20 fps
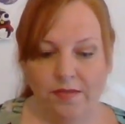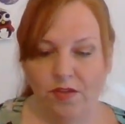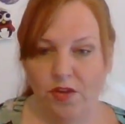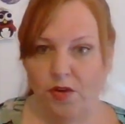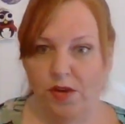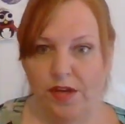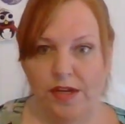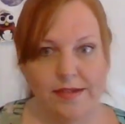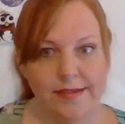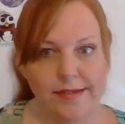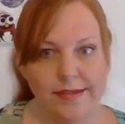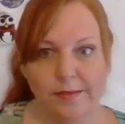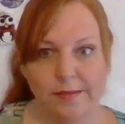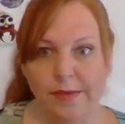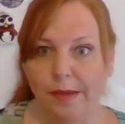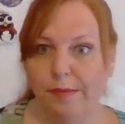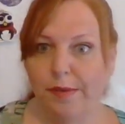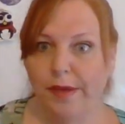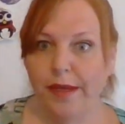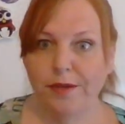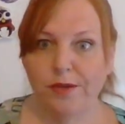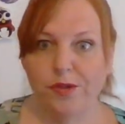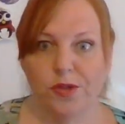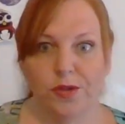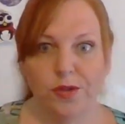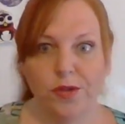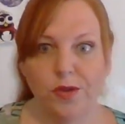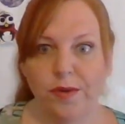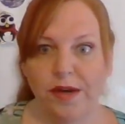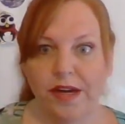if you needed to send me a
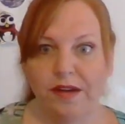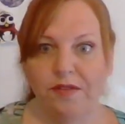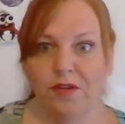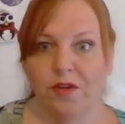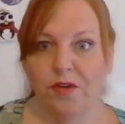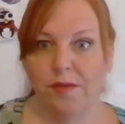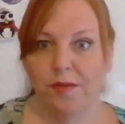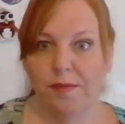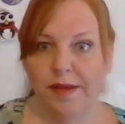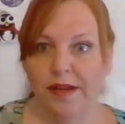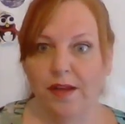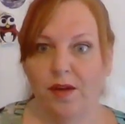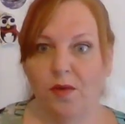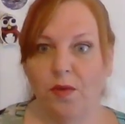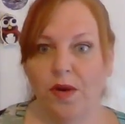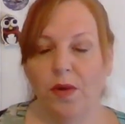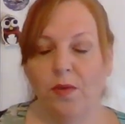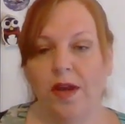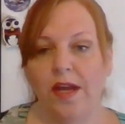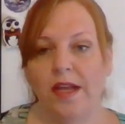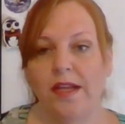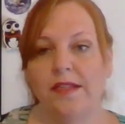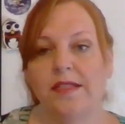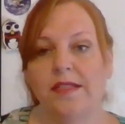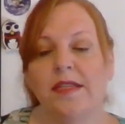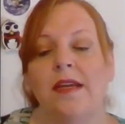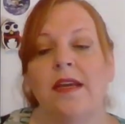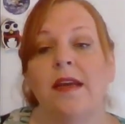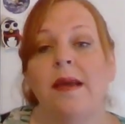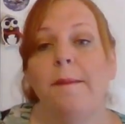picture or whatever, depending on what it
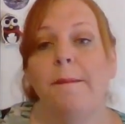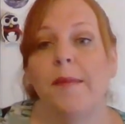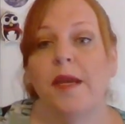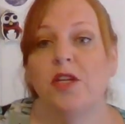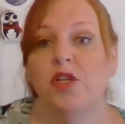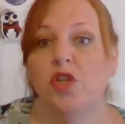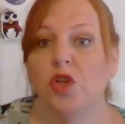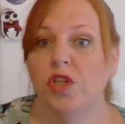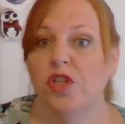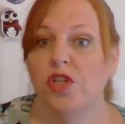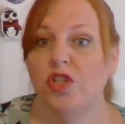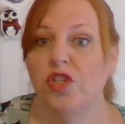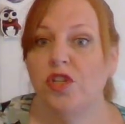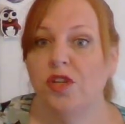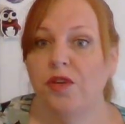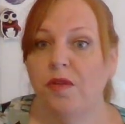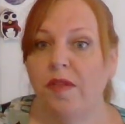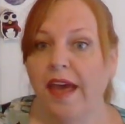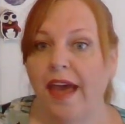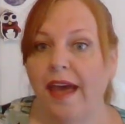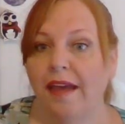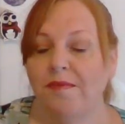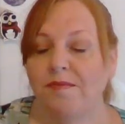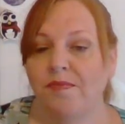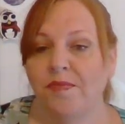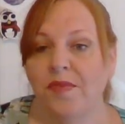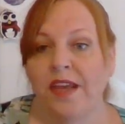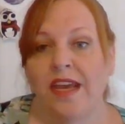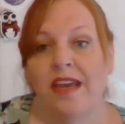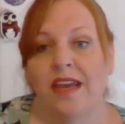was, make sure that you do that.
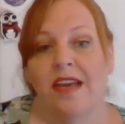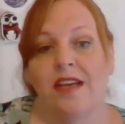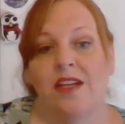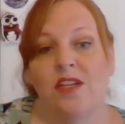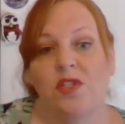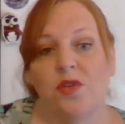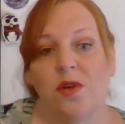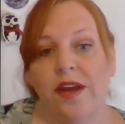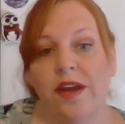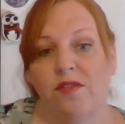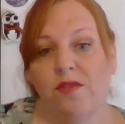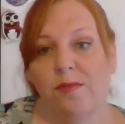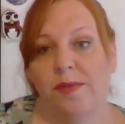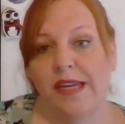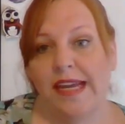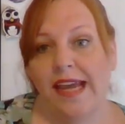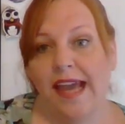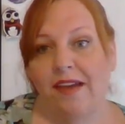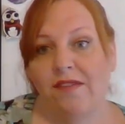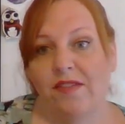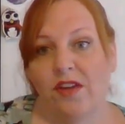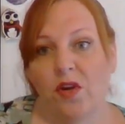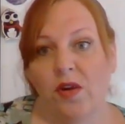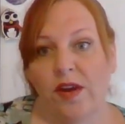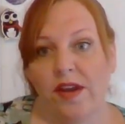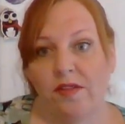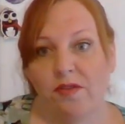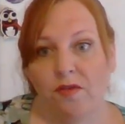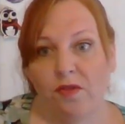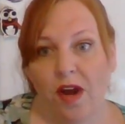So everybody have a
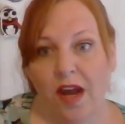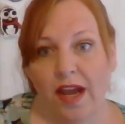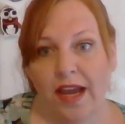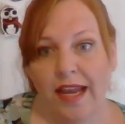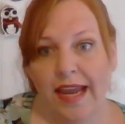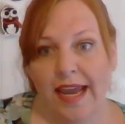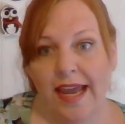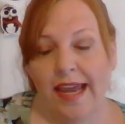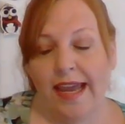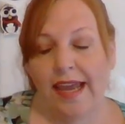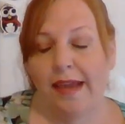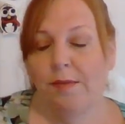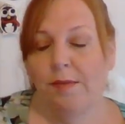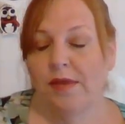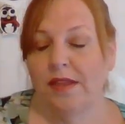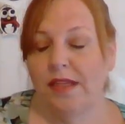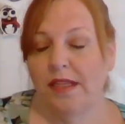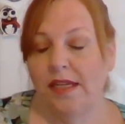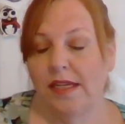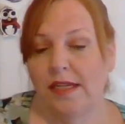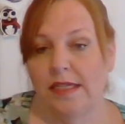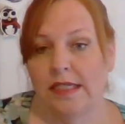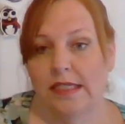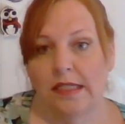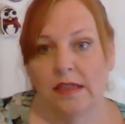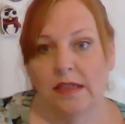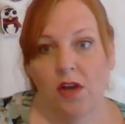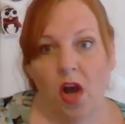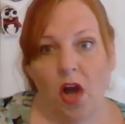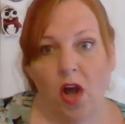great Friday.
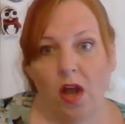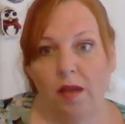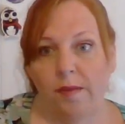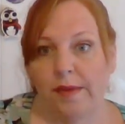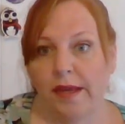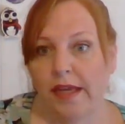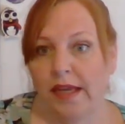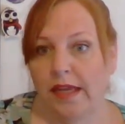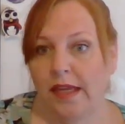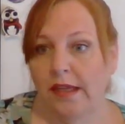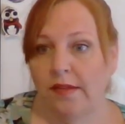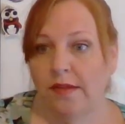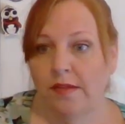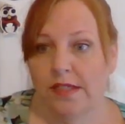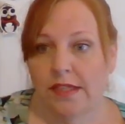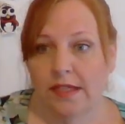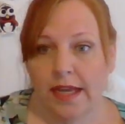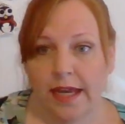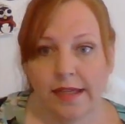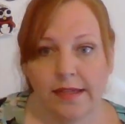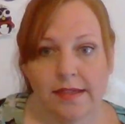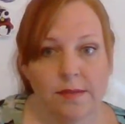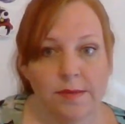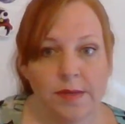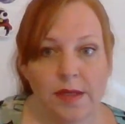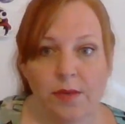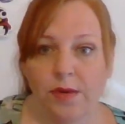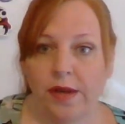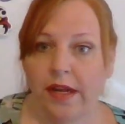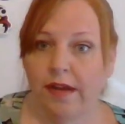Please call me, text
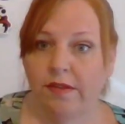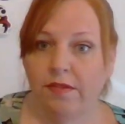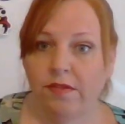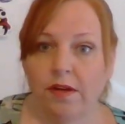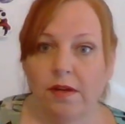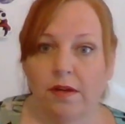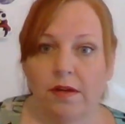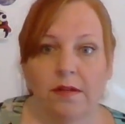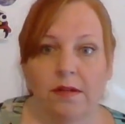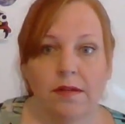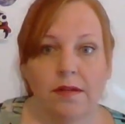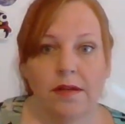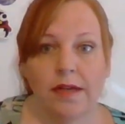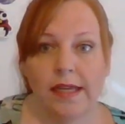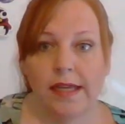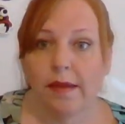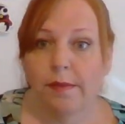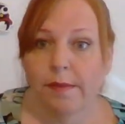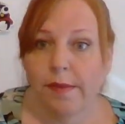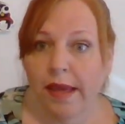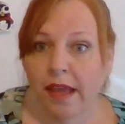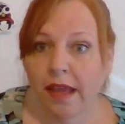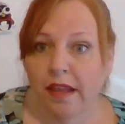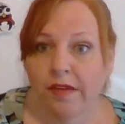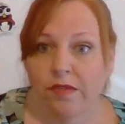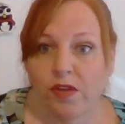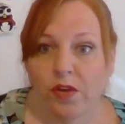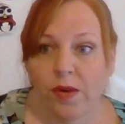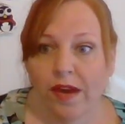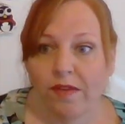me, whatever, email
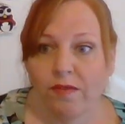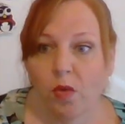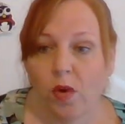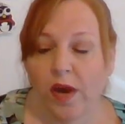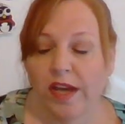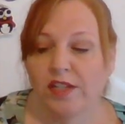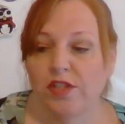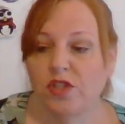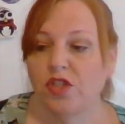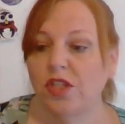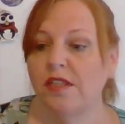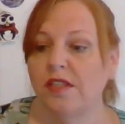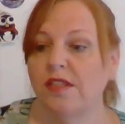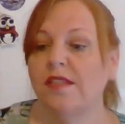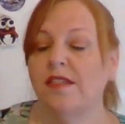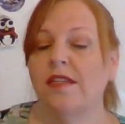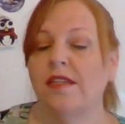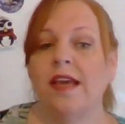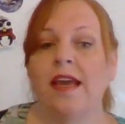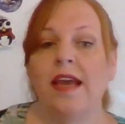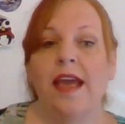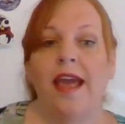if you have questions.